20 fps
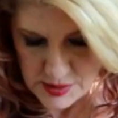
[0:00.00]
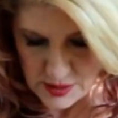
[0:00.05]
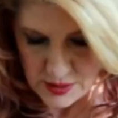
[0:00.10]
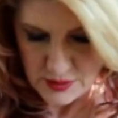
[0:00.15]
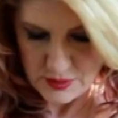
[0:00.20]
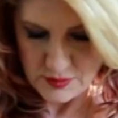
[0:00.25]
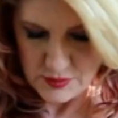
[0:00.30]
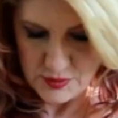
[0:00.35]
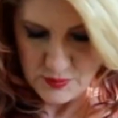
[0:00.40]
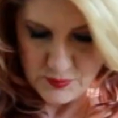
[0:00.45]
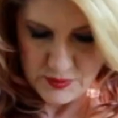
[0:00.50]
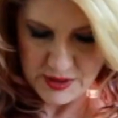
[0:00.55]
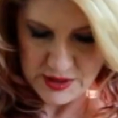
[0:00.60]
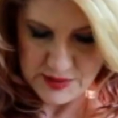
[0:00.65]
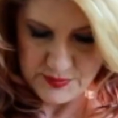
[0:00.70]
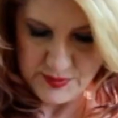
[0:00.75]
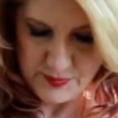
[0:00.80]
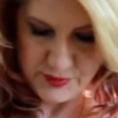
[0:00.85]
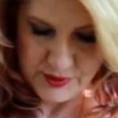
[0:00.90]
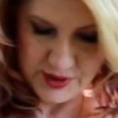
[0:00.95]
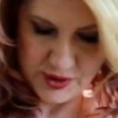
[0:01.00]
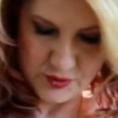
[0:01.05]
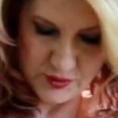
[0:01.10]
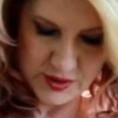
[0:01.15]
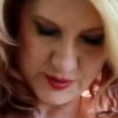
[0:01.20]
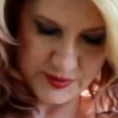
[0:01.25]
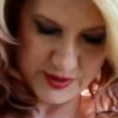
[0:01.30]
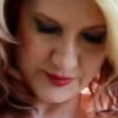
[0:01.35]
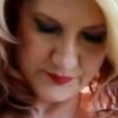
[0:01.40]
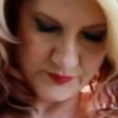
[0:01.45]
So you want it to be pretty
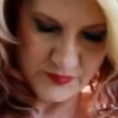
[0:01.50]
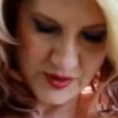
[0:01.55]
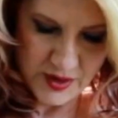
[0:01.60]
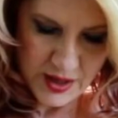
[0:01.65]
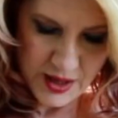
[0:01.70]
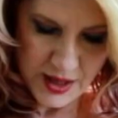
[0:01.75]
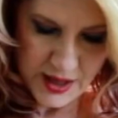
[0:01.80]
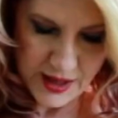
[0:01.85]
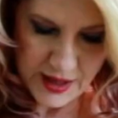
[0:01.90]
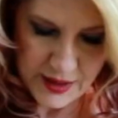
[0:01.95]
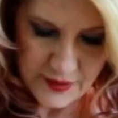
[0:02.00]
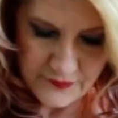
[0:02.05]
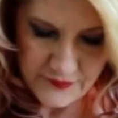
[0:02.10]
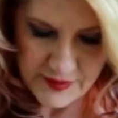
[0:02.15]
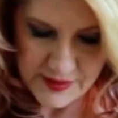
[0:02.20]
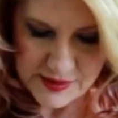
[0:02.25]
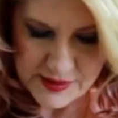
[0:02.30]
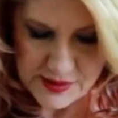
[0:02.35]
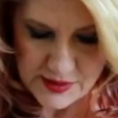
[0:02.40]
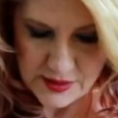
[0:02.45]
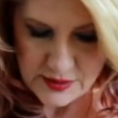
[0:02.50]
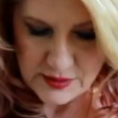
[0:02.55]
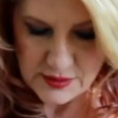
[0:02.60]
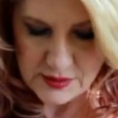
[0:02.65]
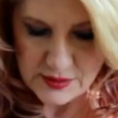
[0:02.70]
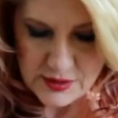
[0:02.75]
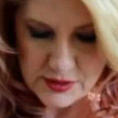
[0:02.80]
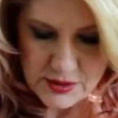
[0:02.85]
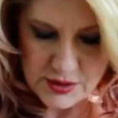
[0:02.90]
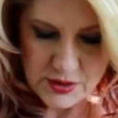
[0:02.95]
creamy. And if it's
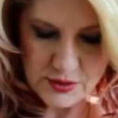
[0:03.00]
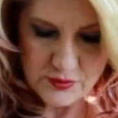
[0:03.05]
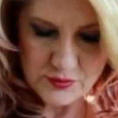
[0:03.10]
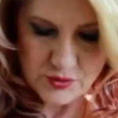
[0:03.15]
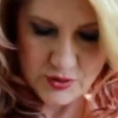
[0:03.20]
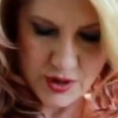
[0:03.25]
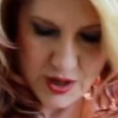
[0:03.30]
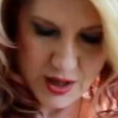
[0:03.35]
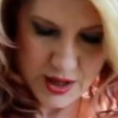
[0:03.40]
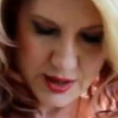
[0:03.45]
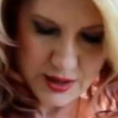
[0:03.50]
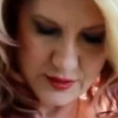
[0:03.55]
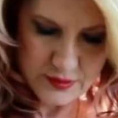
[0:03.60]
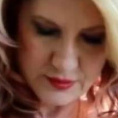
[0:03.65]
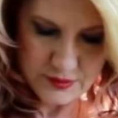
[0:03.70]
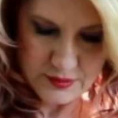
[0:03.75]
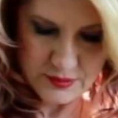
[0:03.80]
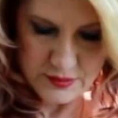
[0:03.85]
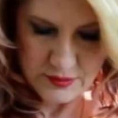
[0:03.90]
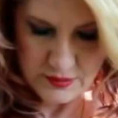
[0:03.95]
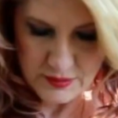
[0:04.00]
too dry,